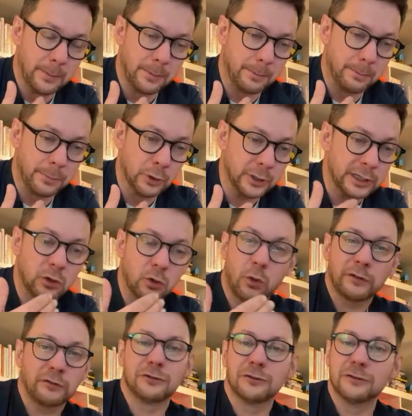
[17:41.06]
putting
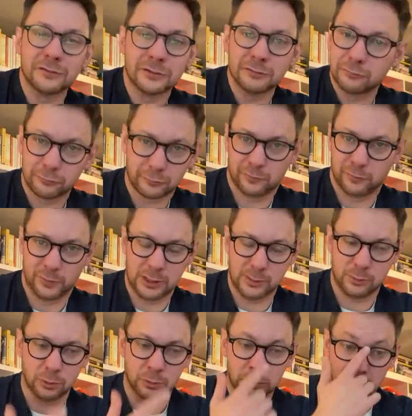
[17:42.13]
questions in front of
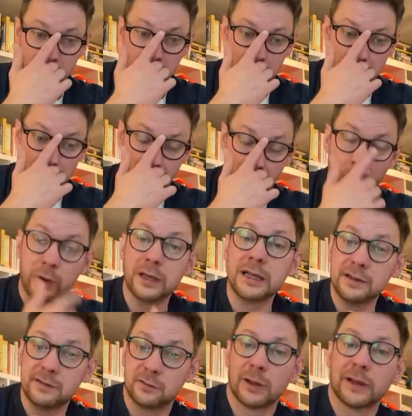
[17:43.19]
people and we
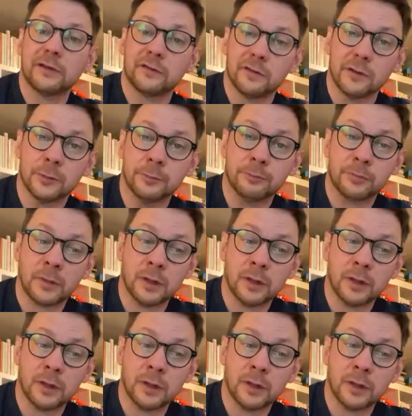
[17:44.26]
need to answer them.